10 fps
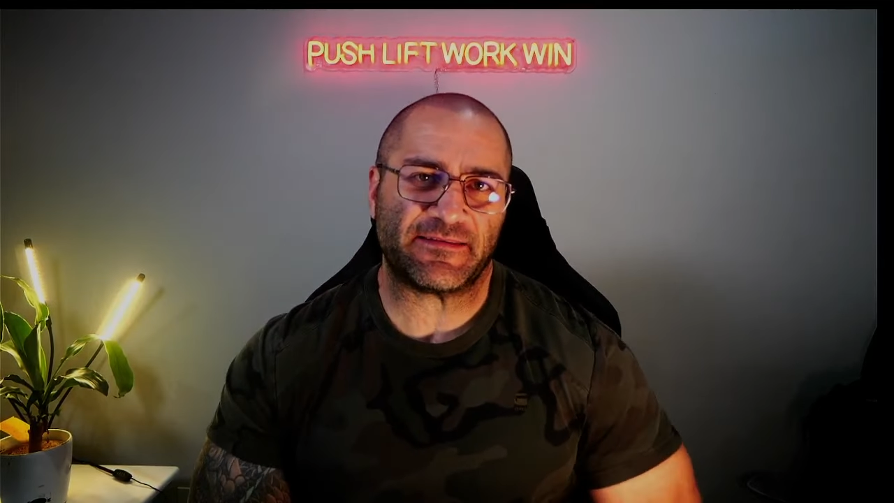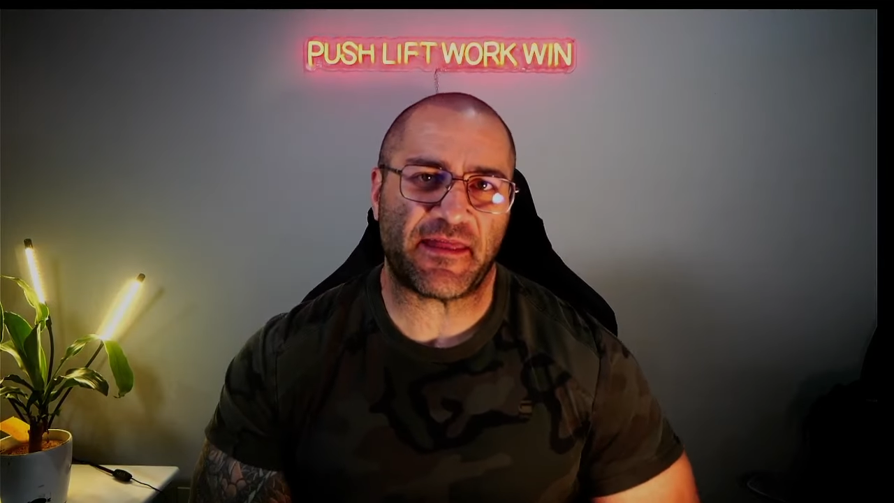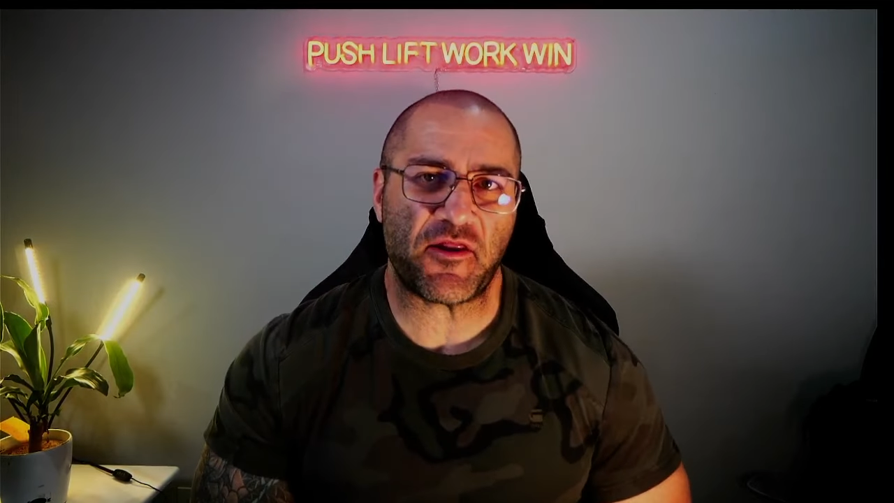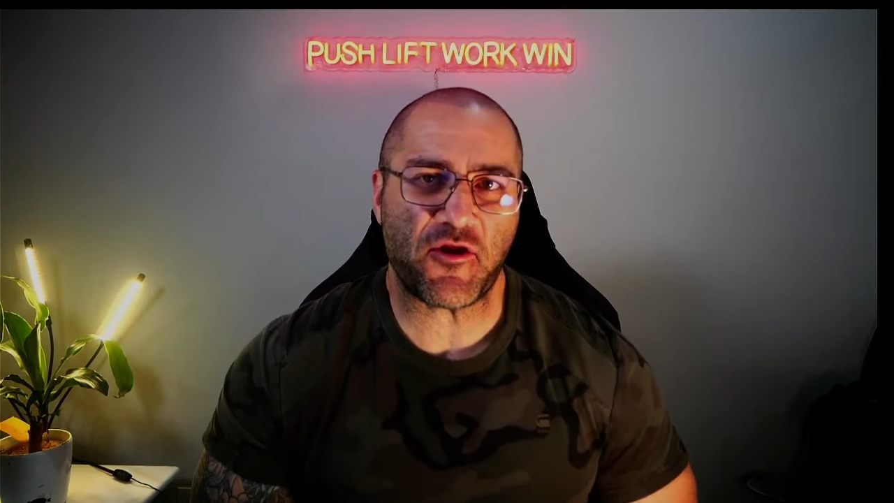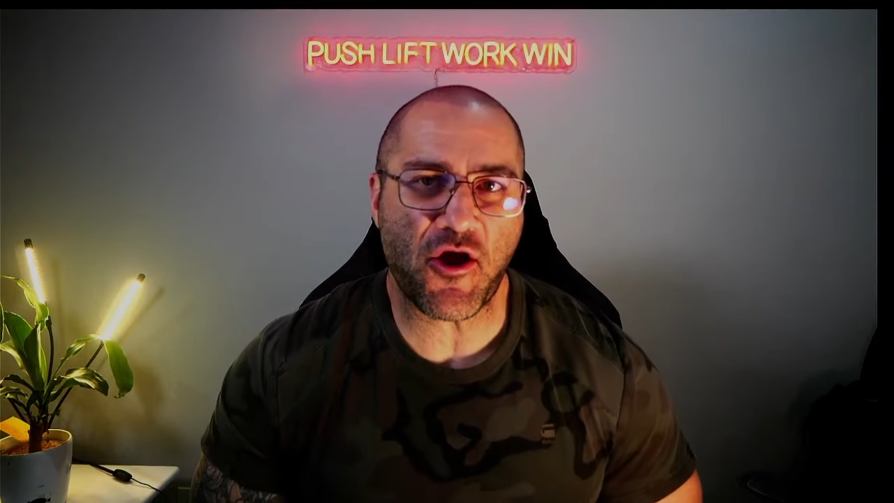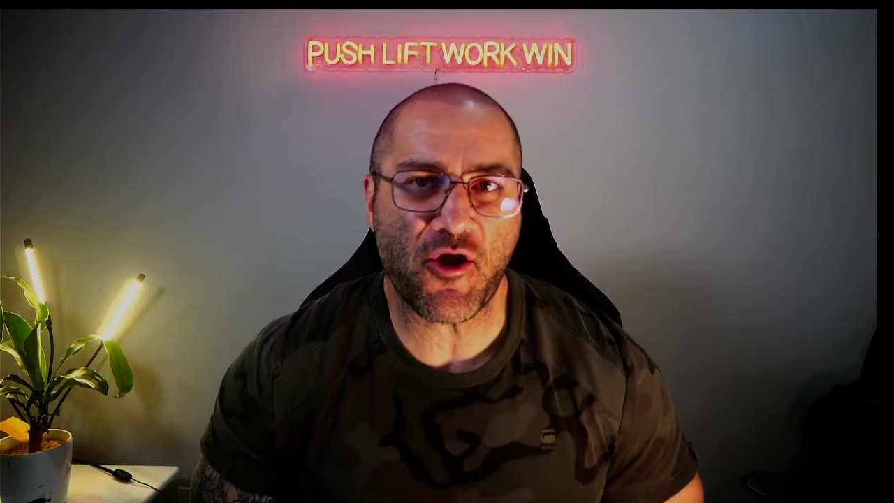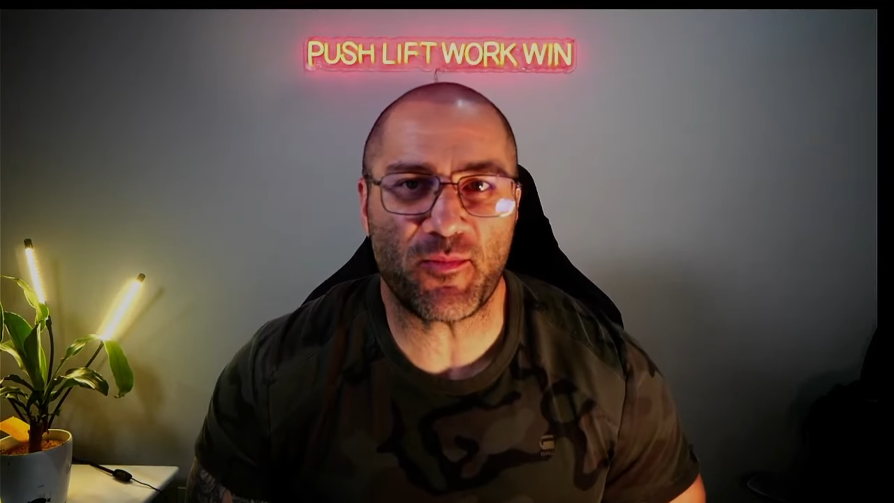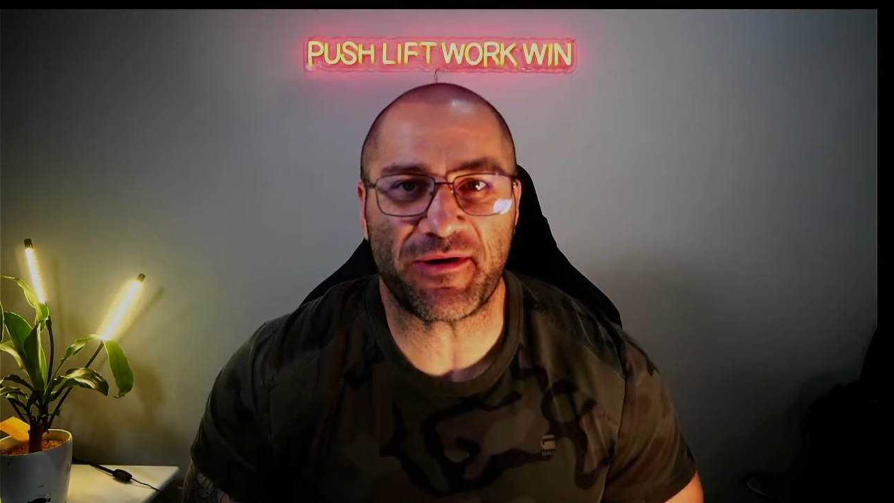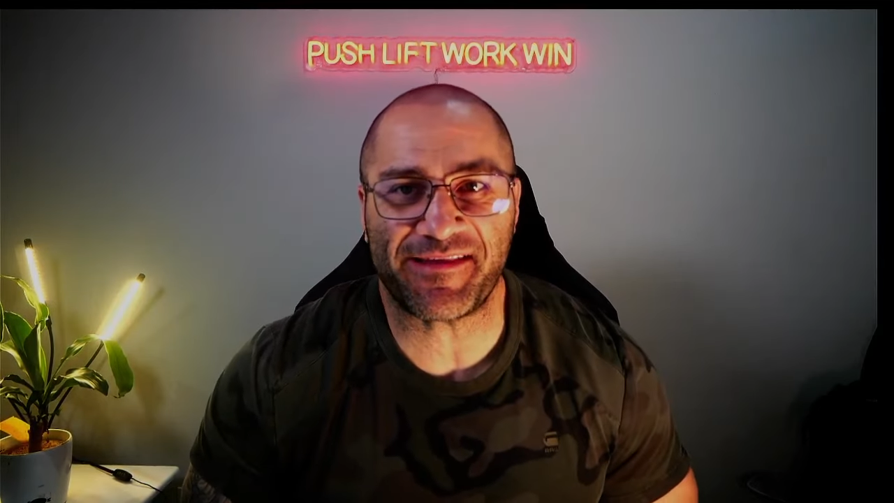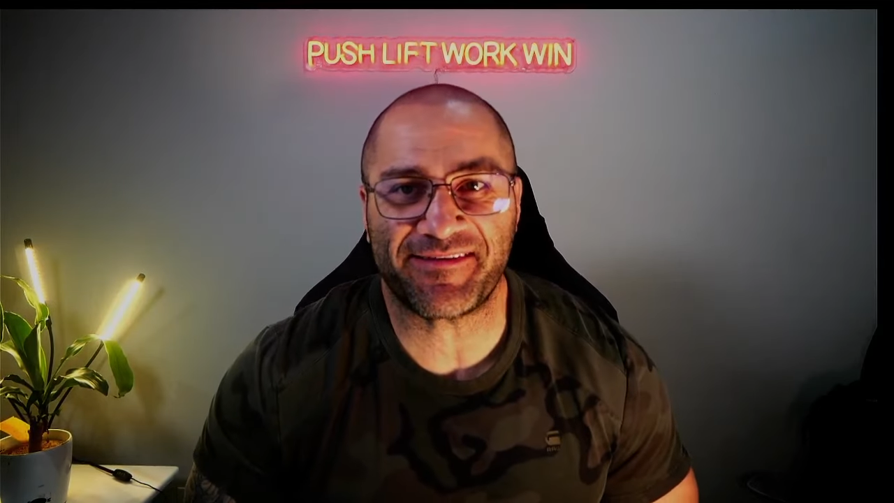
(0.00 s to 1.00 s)
nobody
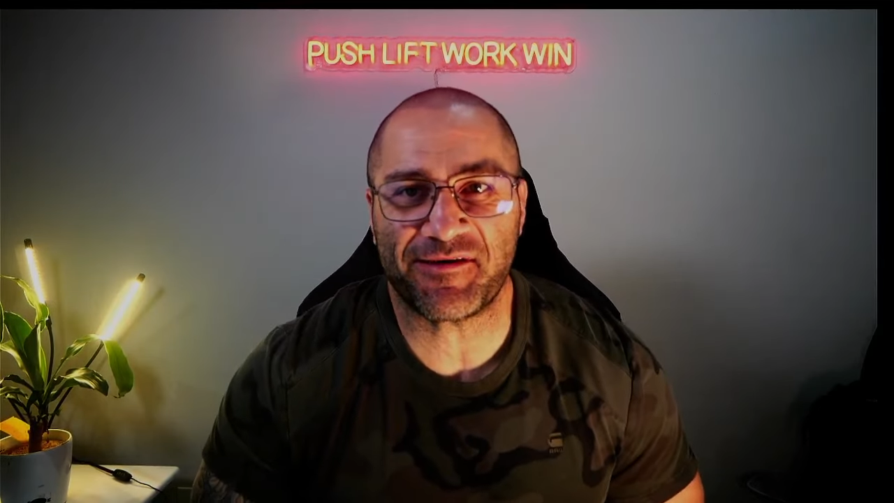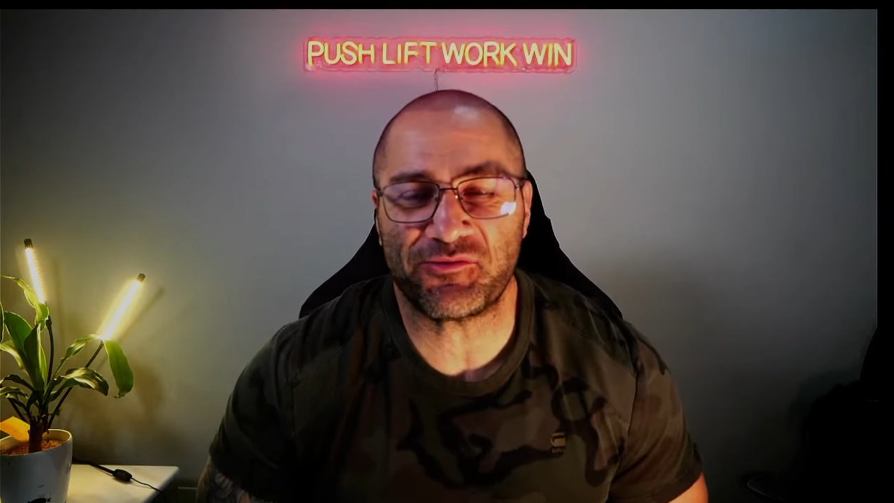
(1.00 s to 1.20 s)
tells you